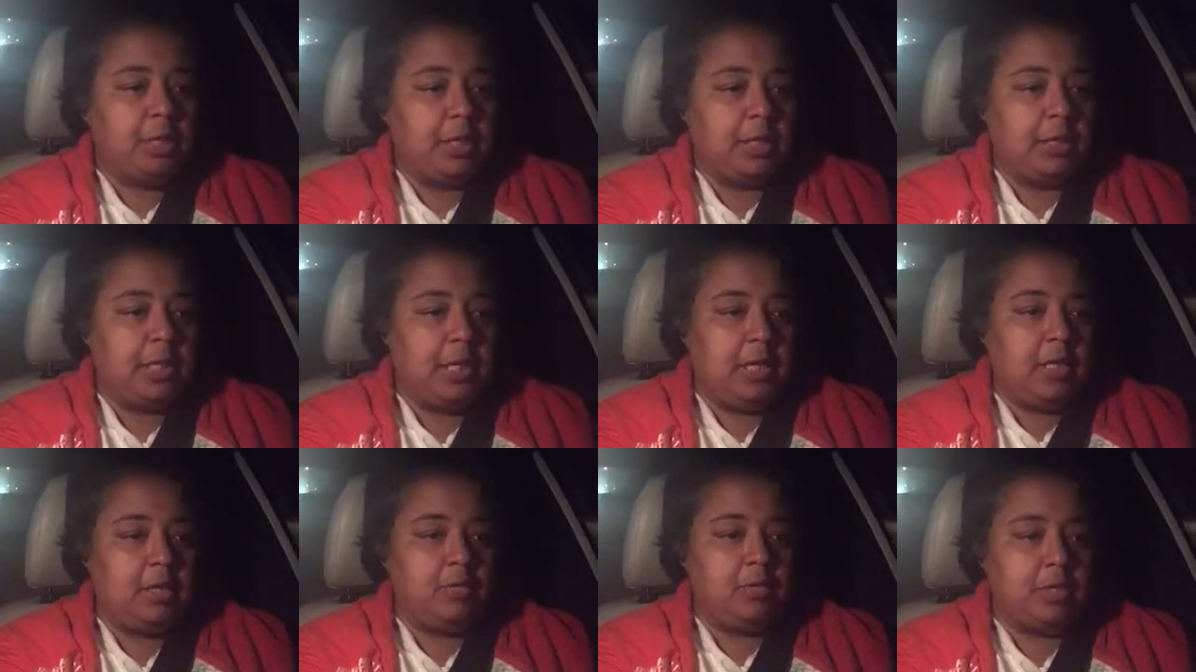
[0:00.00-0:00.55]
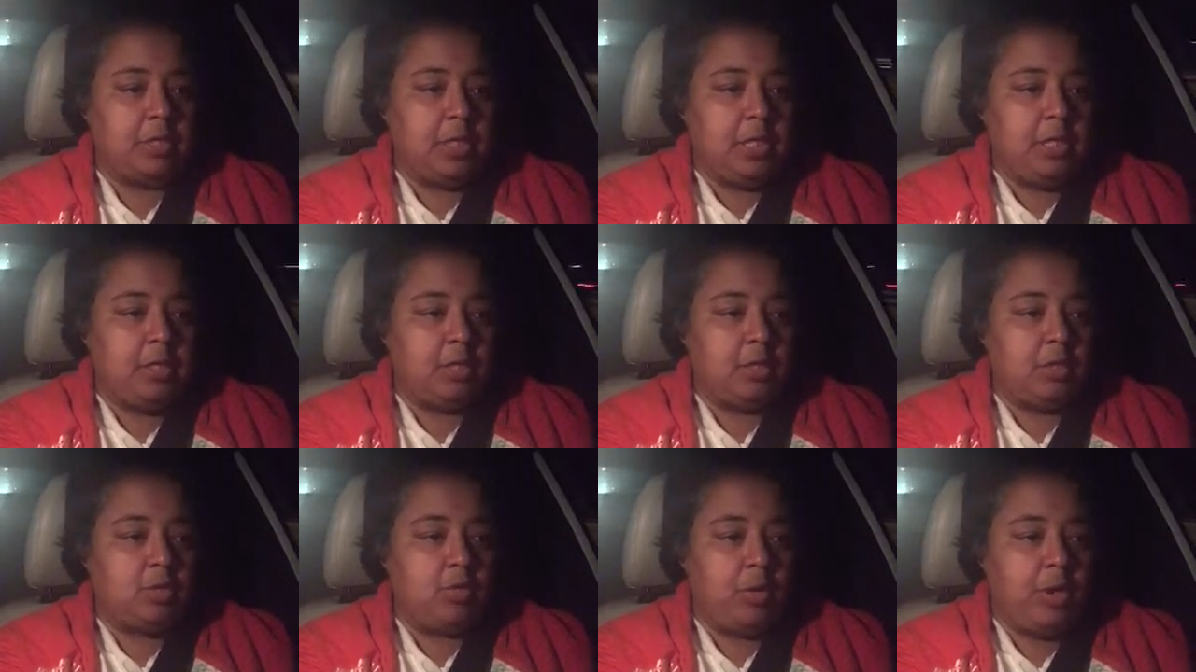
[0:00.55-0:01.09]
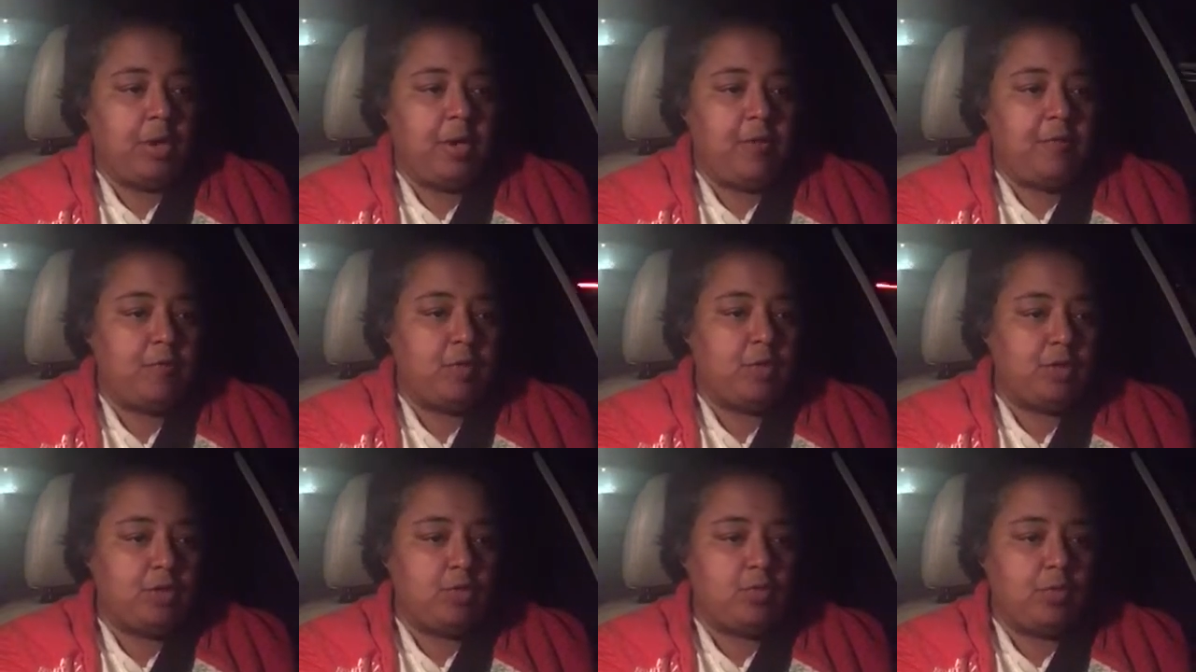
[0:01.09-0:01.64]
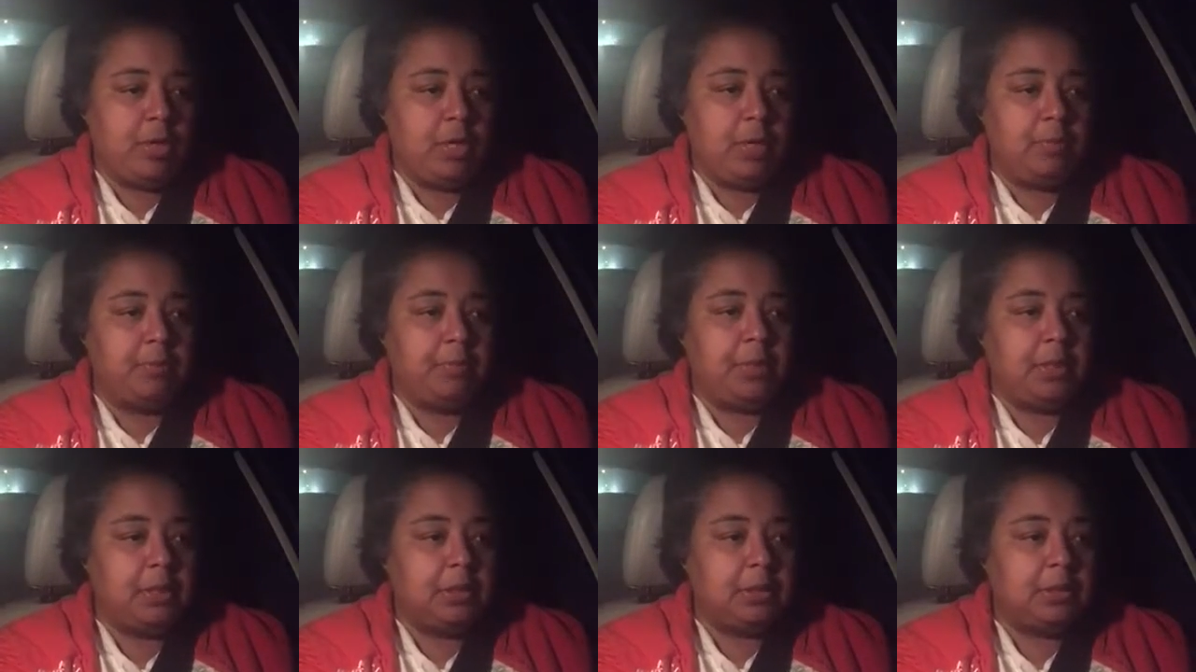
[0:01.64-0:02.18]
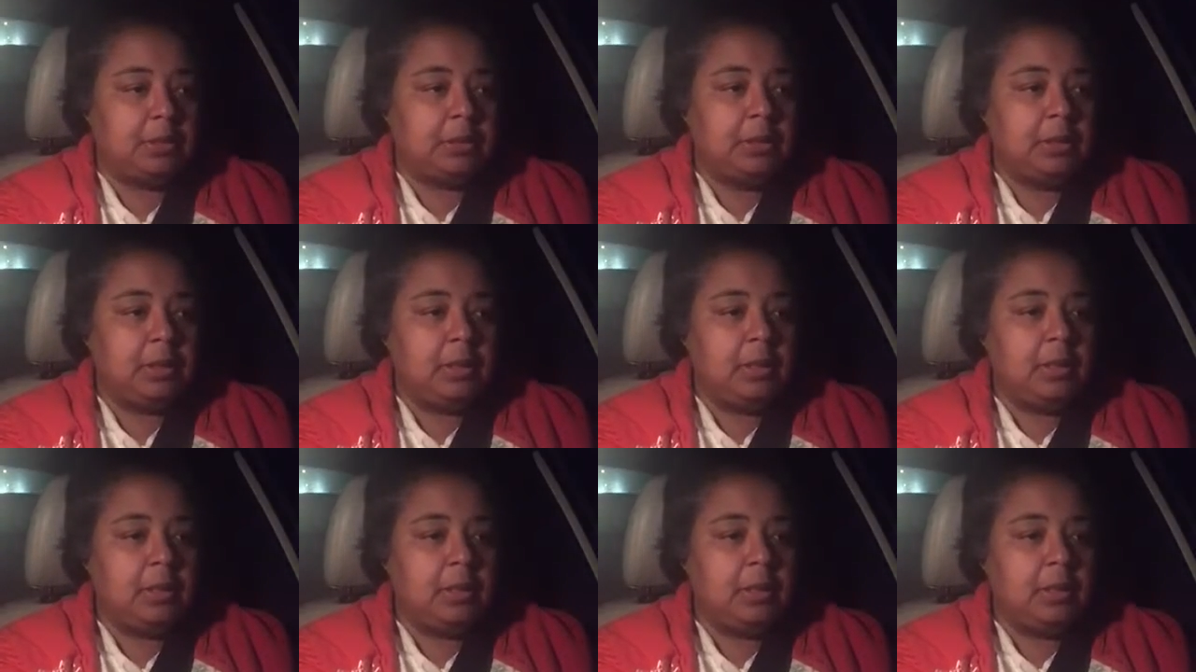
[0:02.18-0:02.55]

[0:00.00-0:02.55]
I think it was either 12 or 20 bucks.